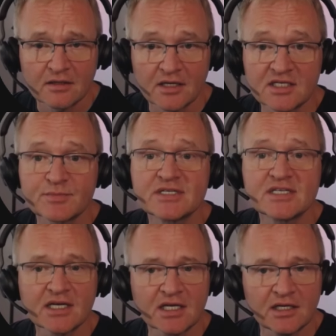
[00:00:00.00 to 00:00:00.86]
It's
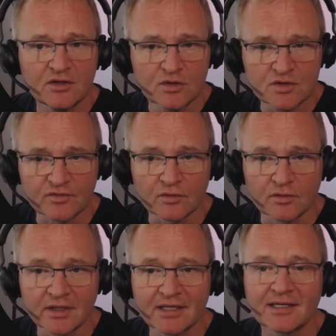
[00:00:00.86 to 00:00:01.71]
particularly useful
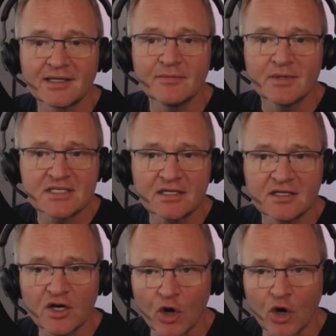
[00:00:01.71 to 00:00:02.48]
in limiting the